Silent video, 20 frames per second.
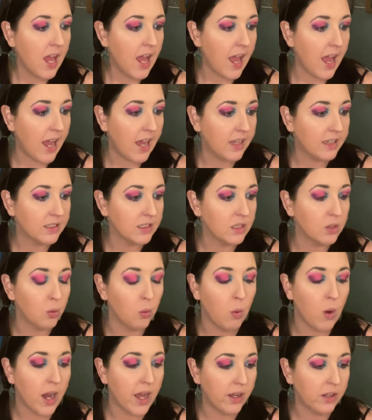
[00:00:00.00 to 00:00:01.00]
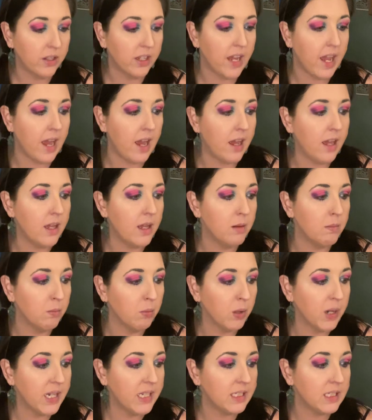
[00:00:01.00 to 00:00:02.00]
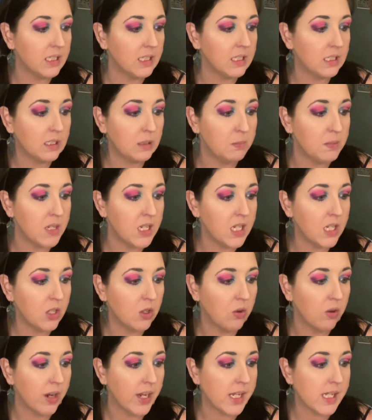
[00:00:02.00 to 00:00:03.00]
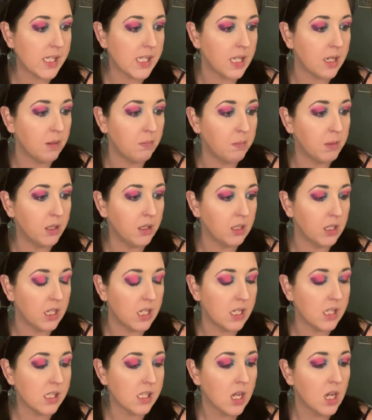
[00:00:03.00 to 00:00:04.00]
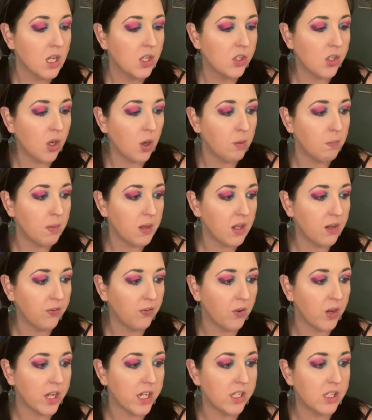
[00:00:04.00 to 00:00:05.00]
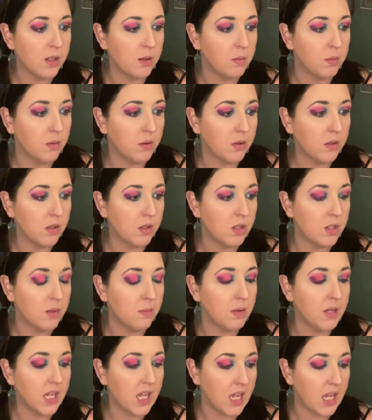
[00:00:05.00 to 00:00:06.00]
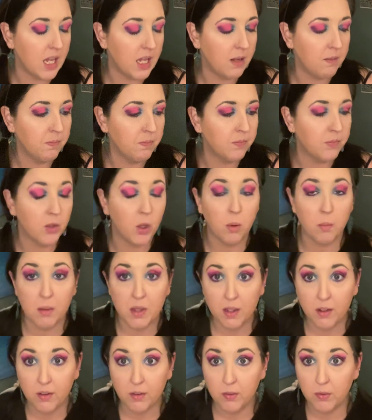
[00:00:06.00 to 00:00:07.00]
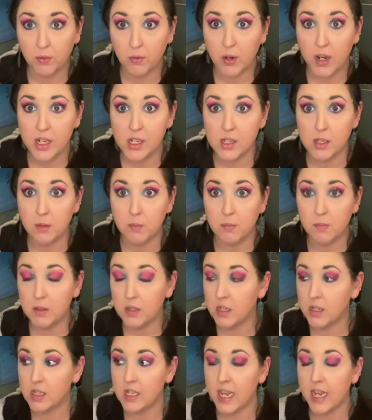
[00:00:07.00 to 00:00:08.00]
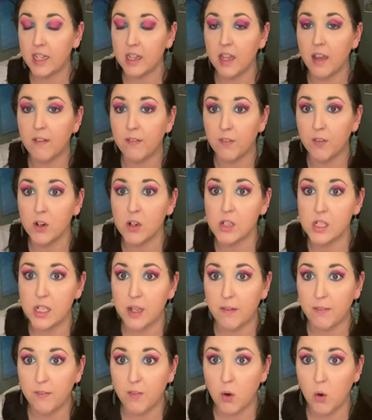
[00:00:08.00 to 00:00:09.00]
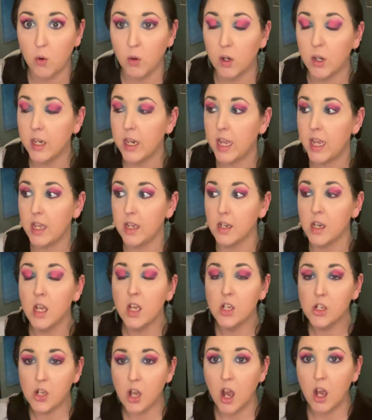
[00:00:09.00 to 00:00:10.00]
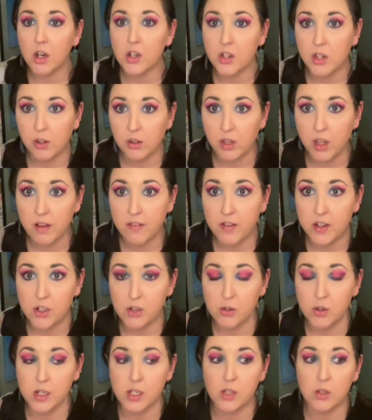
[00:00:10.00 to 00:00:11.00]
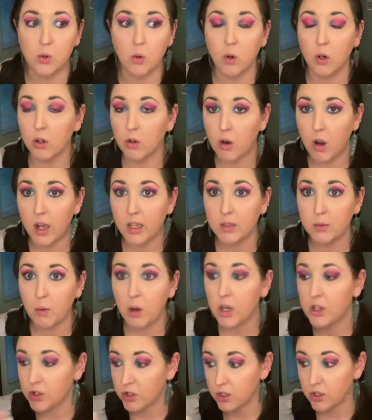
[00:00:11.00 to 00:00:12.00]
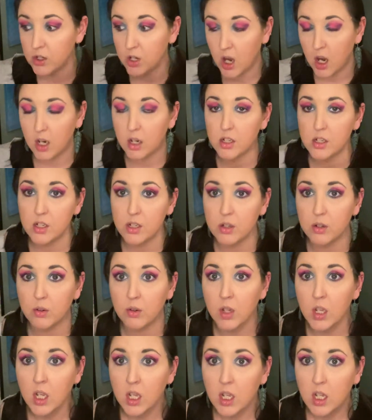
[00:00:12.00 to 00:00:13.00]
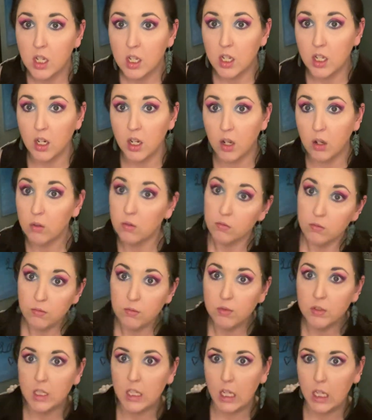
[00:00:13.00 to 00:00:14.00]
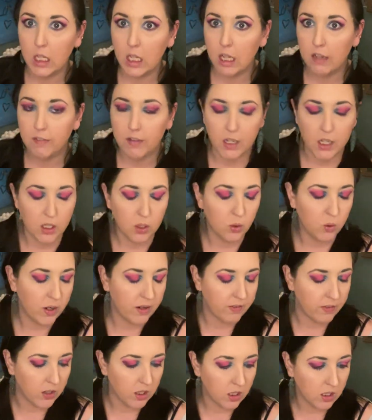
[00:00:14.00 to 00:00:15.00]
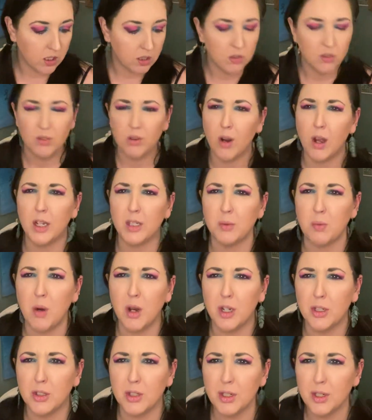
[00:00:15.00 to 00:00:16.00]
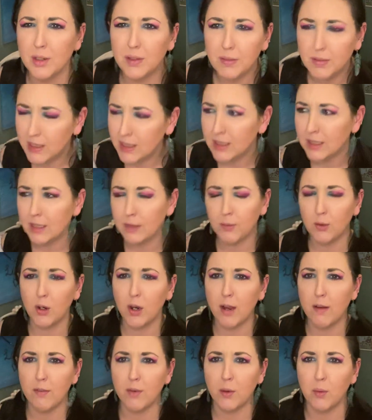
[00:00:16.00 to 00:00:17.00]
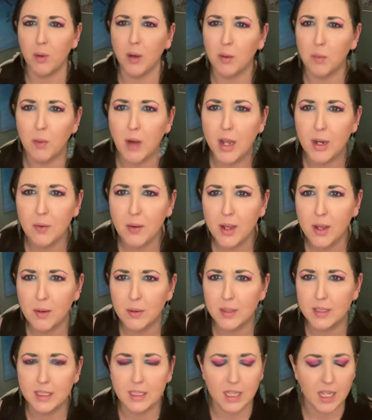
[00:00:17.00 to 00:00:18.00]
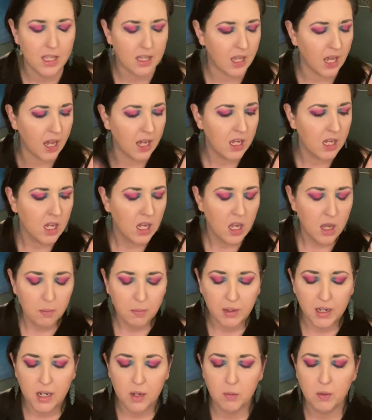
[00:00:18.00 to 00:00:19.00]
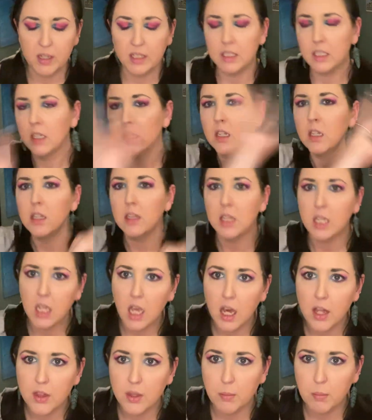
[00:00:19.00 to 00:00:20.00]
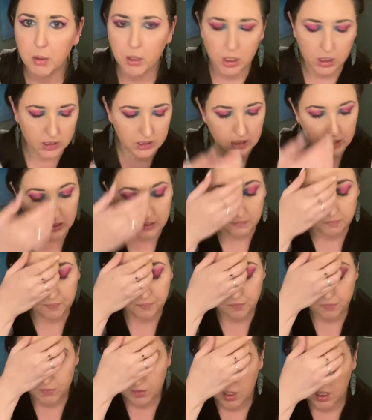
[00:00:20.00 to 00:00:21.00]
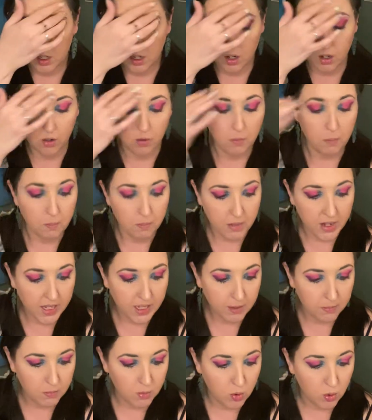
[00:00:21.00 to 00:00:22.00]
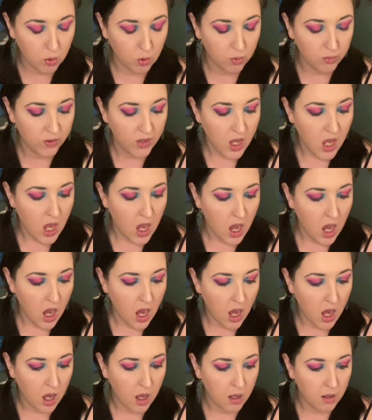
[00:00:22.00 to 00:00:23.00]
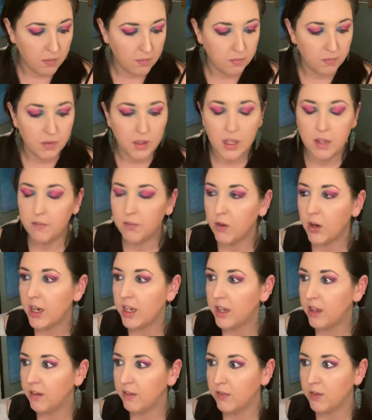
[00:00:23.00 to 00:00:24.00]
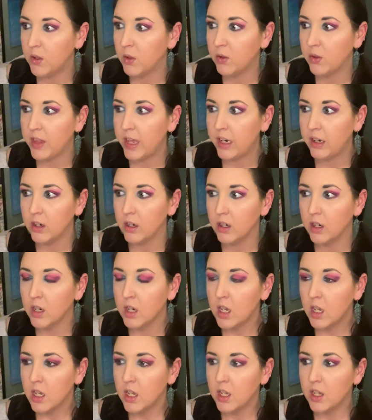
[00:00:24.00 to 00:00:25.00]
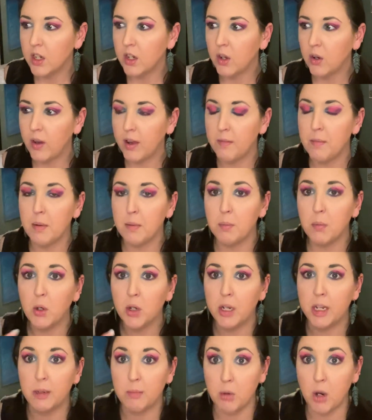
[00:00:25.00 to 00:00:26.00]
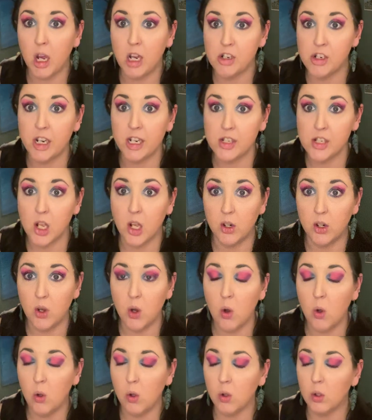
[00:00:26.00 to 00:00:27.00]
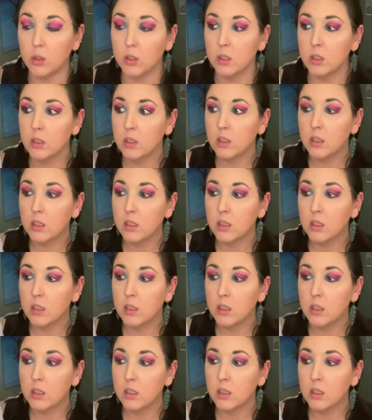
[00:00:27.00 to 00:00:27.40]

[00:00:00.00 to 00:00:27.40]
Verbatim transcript: as the wildcat. Embrace his speed, grace, and abilities. Don't be afraid to to begin. Don't be afraid to, to take that first step forward and talk to your love interest or cross watcher, talk to, you know, your lover, whoever cross watcher. This is for everyone. Why do I always say that? But anyways, the other person, you know, make a move. Um, and for any of you that are, you know, have been putting projects on hold,